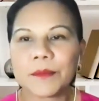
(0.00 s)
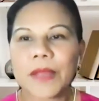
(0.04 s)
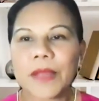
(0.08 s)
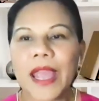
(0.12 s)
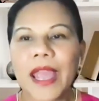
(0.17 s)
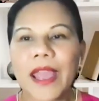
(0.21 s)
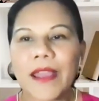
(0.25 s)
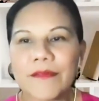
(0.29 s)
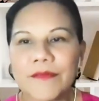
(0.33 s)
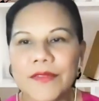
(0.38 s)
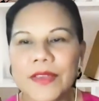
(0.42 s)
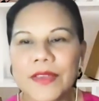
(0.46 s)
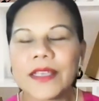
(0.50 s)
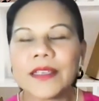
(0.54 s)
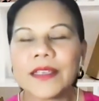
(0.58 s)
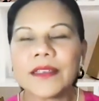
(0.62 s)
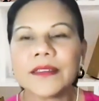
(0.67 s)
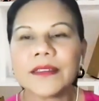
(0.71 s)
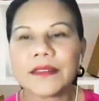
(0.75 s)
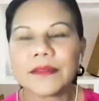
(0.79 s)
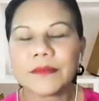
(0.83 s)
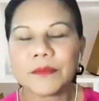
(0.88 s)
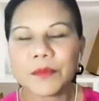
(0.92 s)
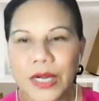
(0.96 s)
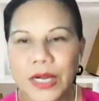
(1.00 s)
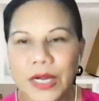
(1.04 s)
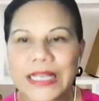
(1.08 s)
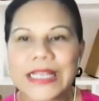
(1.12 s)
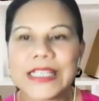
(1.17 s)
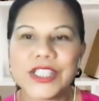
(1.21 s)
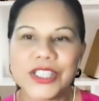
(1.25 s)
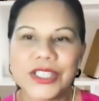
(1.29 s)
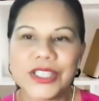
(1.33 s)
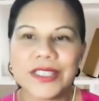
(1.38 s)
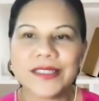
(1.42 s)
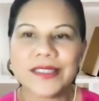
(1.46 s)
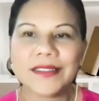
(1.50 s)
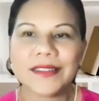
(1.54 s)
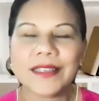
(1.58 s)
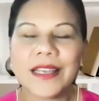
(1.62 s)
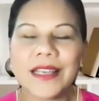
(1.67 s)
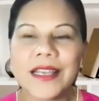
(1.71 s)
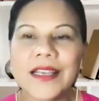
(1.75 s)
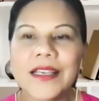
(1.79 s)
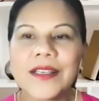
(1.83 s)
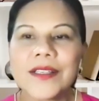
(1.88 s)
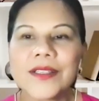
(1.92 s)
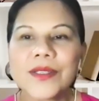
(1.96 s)
having BRCA gene.
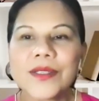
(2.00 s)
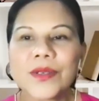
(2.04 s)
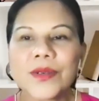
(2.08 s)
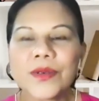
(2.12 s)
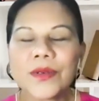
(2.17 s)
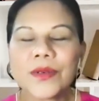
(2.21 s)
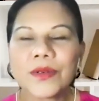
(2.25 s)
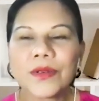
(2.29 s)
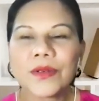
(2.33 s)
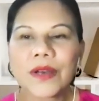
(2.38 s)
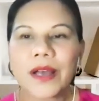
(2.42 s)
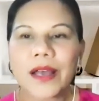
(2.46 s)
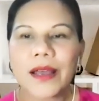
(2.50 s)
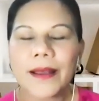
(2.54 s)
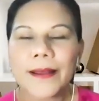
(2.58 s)
So